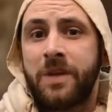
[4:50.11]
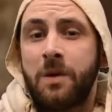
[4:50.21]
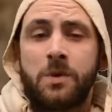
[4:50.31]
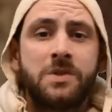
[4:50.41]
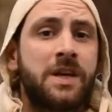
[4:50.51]

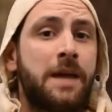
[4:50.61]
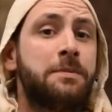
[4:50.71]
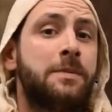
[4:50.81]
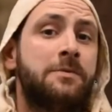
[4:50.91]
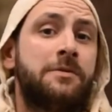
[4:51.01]
It wasn't
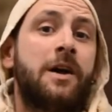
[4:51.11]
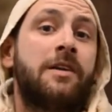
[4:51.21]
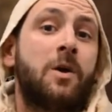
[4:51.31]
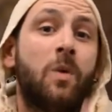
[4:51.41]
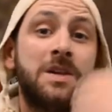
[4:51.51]
capable of
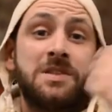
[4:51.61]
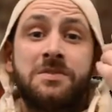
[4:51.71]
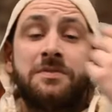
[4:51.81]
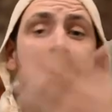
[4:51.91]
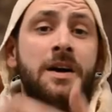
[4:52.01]
firing quite
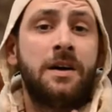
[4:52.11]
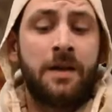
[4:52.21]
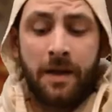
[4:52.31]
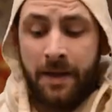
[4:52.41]
as far,